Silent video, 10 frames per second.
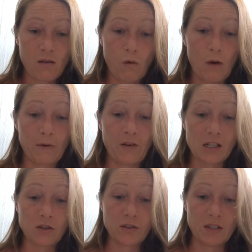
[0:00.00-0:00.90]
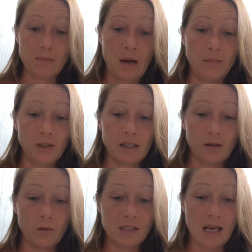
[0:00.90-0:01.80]
While professionals and the public can
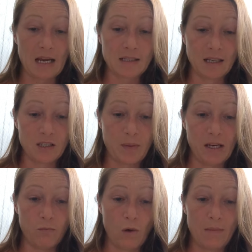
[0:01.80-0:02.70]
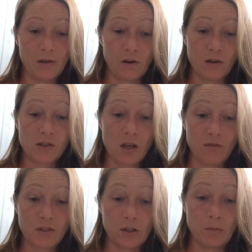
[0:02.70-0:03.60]
always access paid webinars
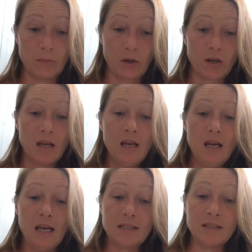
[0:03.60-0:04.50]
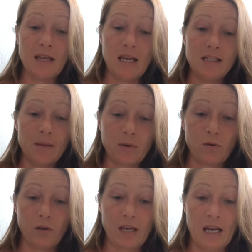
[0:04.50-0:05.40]
of Sternberg, it's an
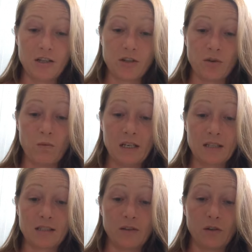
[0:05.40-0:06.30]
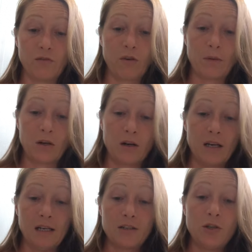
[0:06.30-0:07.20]
atypical occasion to witness and learn from her
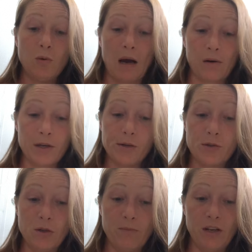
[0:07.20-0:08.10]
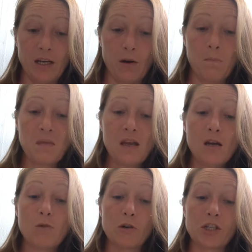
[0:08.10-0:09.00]
in a two hour YouTube video
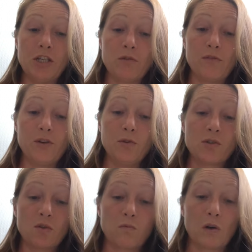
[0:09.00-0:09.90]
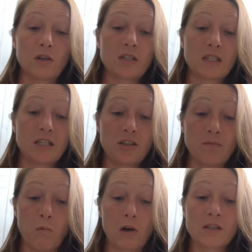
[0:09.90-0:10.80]
where she reviews the worst
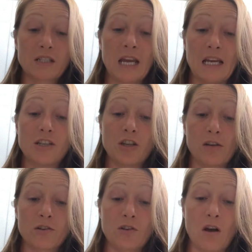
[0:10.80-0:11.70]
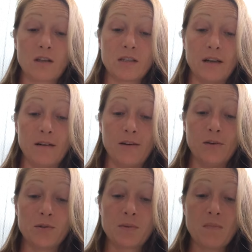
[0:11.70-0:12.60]
worst case shelter dog
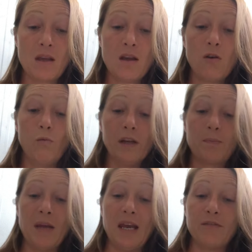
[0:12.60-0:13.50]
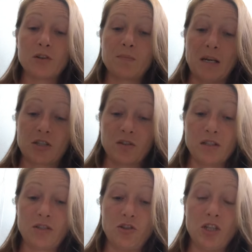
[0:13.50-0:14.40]
scenarios with behavior
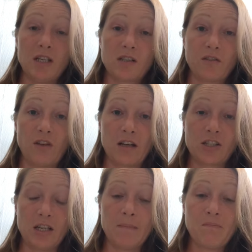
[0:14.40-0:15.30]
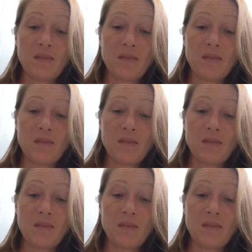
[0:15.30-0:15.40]
specialist Gia Savacci.